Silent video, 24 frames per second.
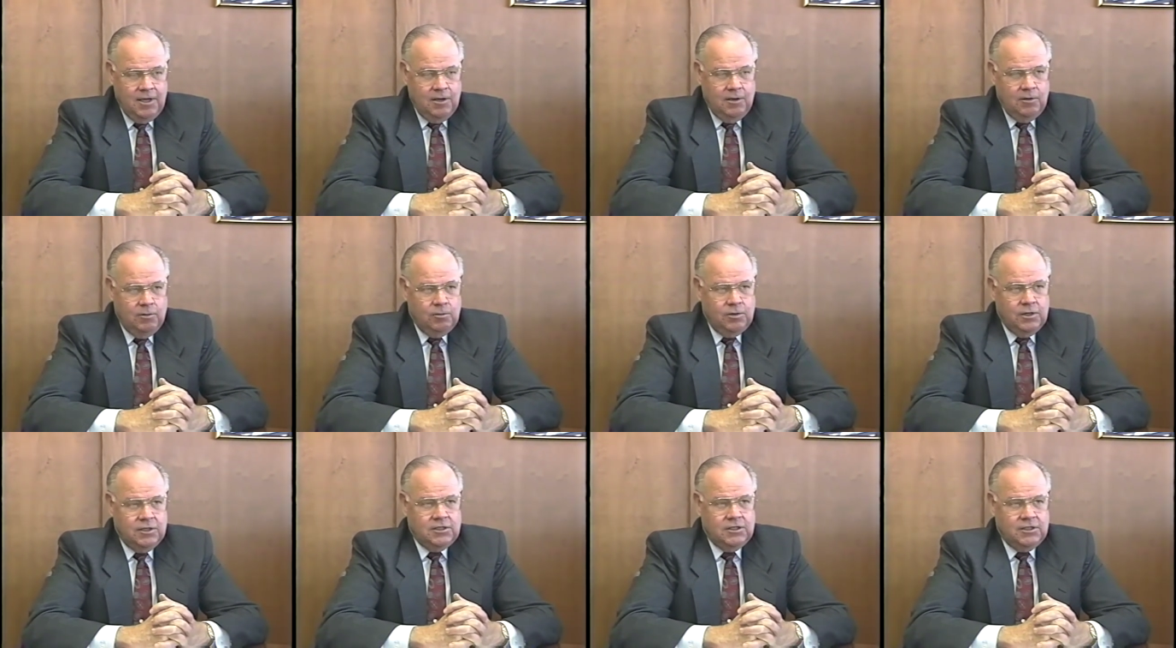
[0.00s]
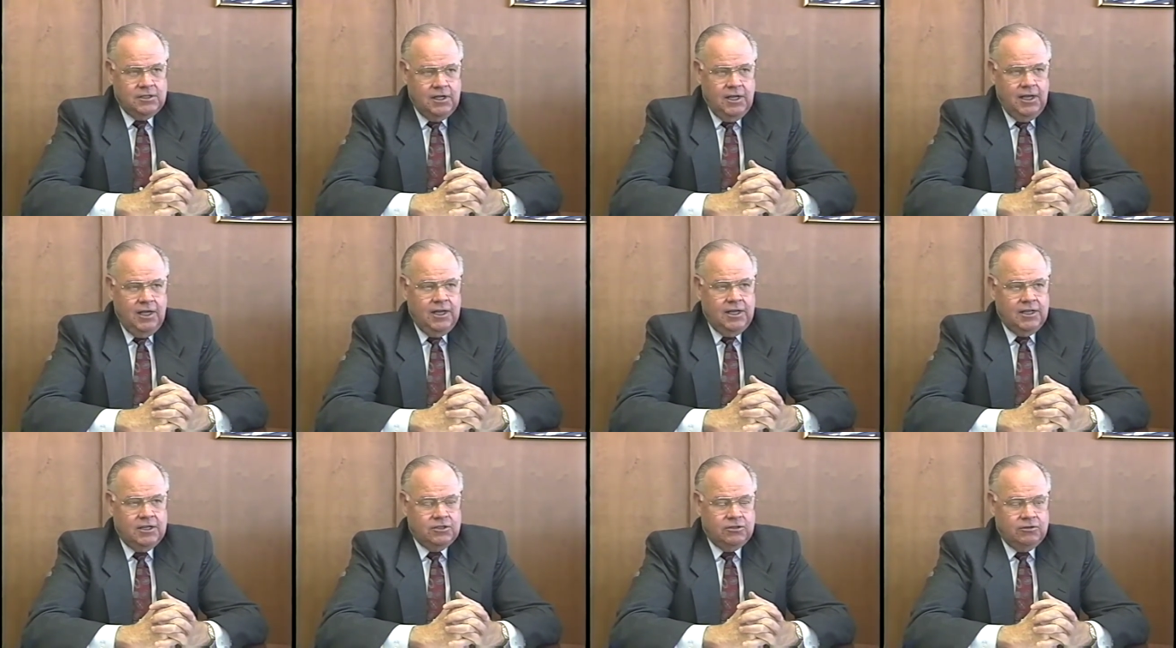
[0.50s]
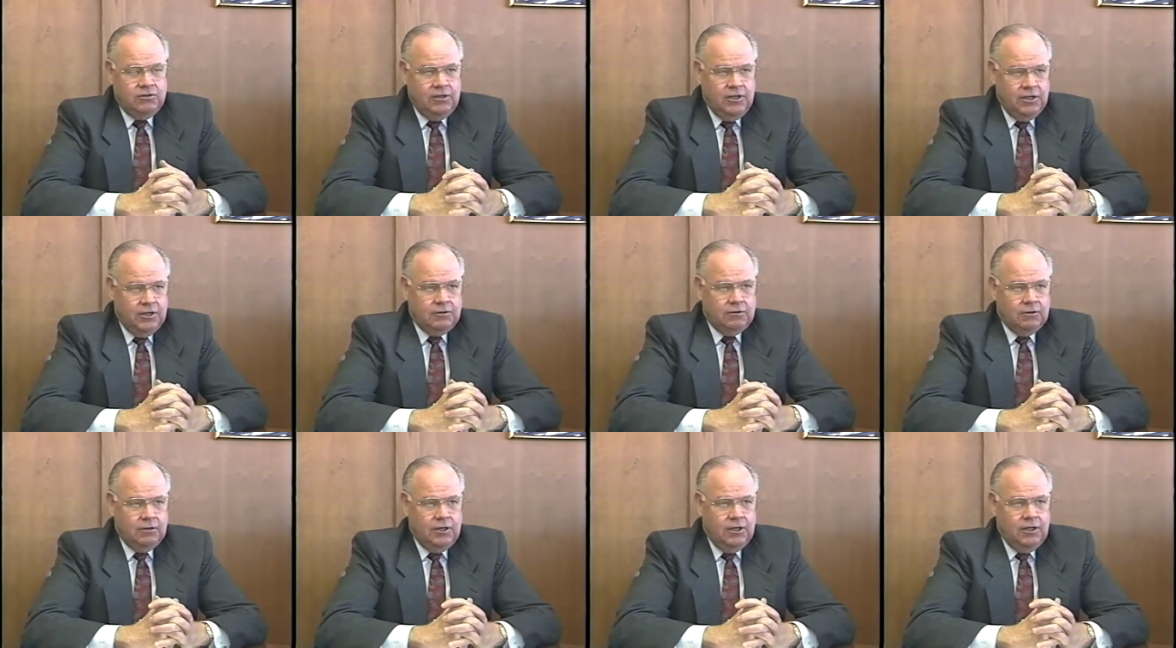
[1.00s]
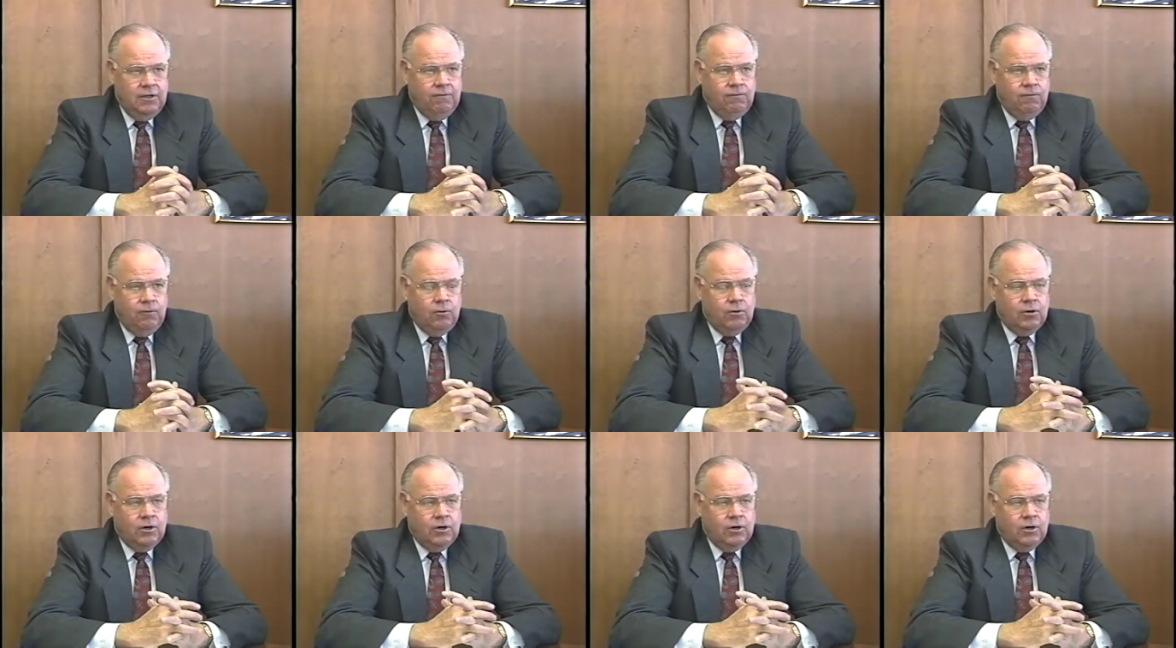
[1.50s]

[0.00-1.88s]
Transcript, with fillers: which stands literally for